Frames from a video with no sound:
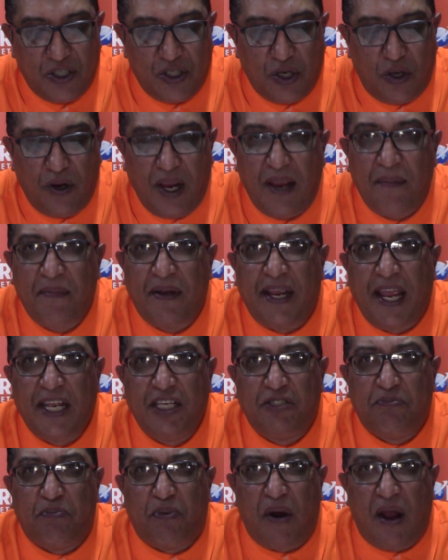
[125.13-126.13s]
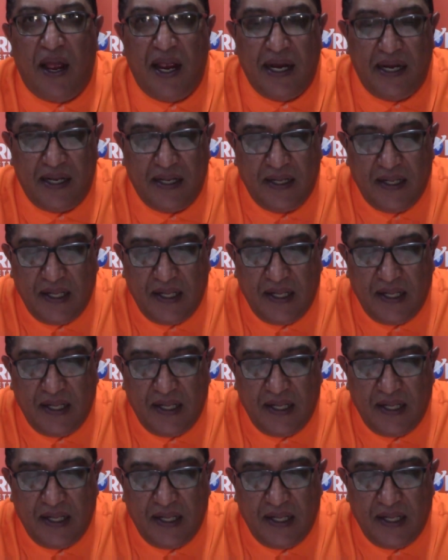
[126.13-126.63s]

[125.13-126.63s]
So MK's Pride,